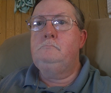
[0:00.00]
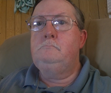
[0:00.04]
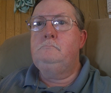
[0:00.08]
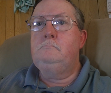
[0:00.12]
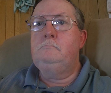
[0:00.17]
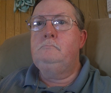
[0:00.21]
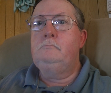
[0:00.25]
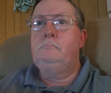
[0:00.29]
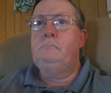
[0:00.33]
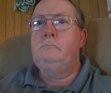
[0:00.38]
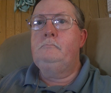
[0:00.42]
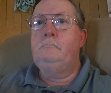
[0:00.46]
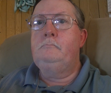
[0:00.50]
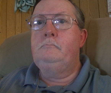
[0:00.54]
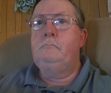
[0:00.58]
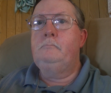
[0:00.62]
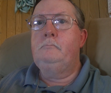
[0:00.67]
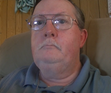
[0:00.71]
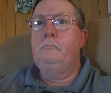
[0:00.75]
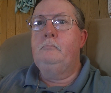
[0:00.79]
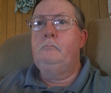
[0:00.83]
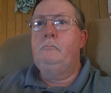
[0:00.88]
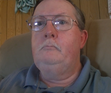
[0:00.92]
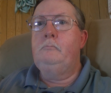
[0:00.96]

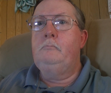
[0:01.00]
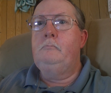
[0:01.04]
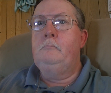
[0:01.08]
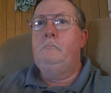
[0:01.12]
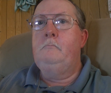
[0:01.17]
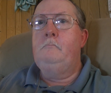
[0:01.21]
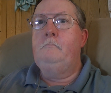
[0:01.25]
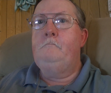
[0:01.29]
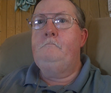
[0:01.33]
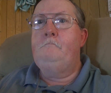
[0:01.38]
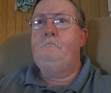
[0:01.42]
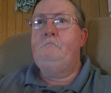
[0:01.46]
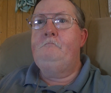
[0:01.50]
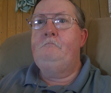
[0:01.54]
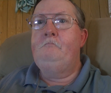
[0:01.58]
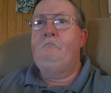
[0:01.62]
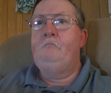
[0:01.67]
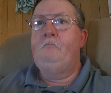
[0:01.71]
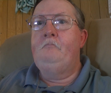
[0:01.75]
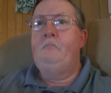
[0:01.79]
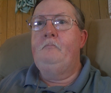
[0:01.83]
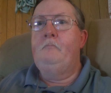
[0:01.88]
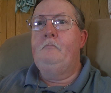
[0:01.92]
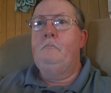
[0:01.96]

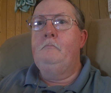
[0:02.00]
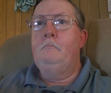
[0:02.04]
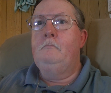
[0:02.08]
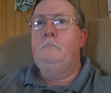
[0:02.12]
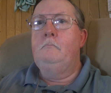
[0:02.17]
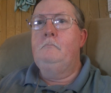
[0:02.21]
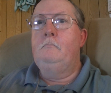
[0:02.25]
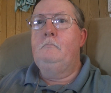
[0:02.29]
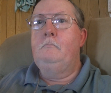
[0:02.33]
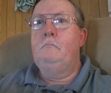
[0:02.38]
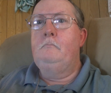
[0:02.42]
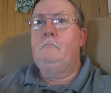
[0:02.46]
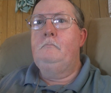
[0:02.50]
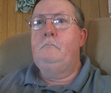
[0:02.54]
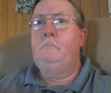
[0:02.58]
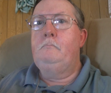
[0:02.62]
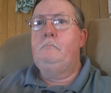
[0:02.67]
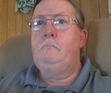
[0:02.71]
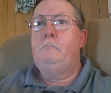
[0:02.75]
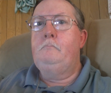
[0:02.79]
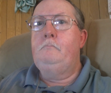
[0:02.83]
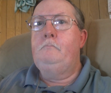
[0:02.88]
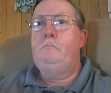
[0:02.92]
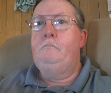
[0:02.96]

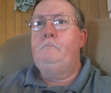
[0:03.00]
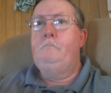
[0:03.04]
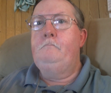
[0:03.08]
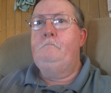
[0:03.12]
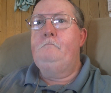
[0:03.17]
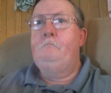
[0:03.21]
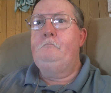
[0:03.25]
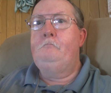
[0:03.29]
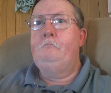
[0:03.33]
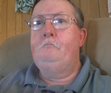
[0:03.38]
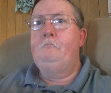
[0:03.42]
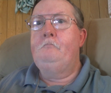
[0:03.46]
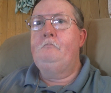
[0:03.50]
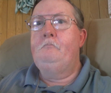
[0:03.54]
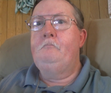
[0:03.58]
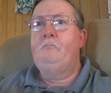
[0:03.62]
Nobody speaks.